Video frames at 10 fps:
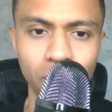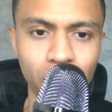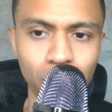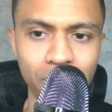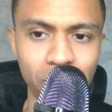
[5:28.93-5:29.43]

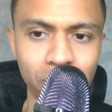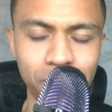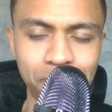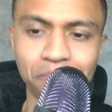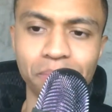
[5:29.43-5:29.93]
for medical,
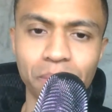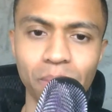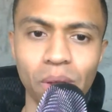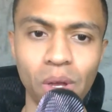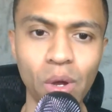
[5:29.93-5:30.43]

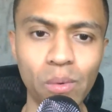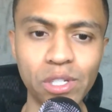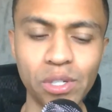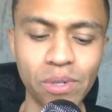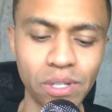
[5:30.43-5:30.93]

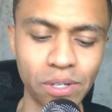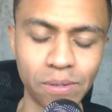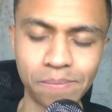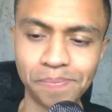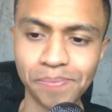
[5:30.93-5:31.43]
what you can do
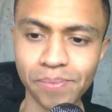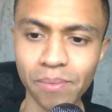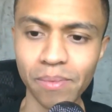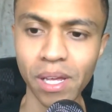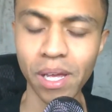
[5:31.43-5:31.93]

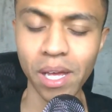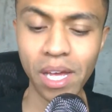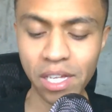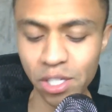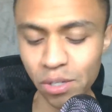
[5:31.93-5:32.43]

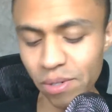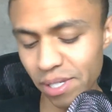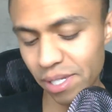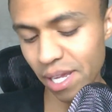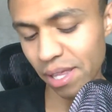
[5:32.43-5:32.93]
is you
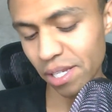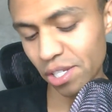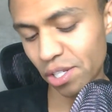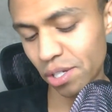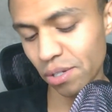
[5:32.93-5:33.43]
can send
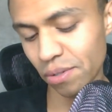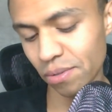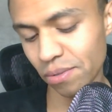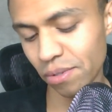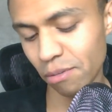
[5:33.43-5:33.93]
this
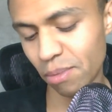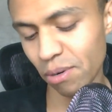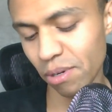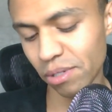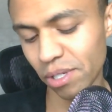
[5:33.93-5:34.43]
to the
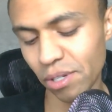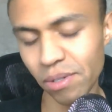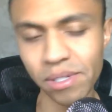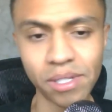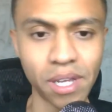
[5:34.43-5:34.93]
bureaus and you
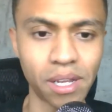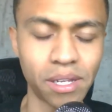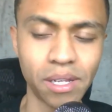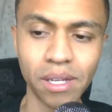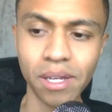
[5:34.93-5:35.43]
can
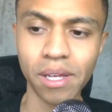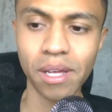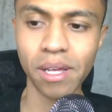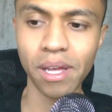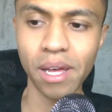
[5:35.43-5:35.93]
send
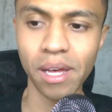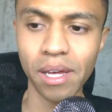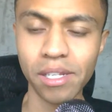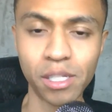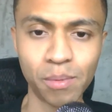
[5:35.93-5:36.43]

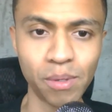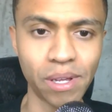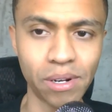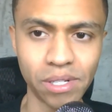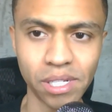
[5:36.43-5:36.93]
a dispute
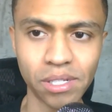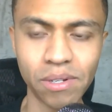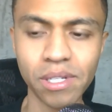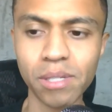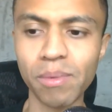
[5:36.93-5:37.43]
letter,
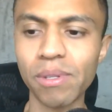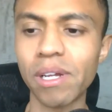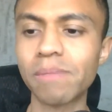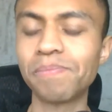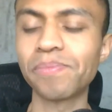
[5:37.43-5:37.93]
609 dispute
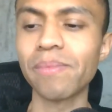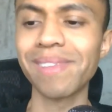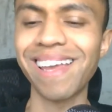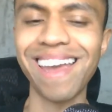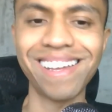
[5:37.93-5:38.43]
letter.
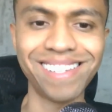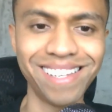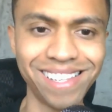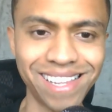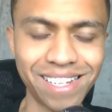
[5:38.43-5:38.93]
And
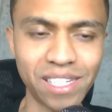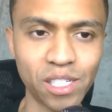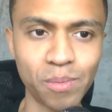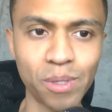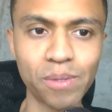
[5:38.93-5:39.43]
in that
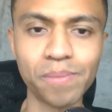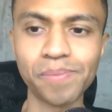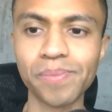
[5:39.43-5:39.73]
dispute,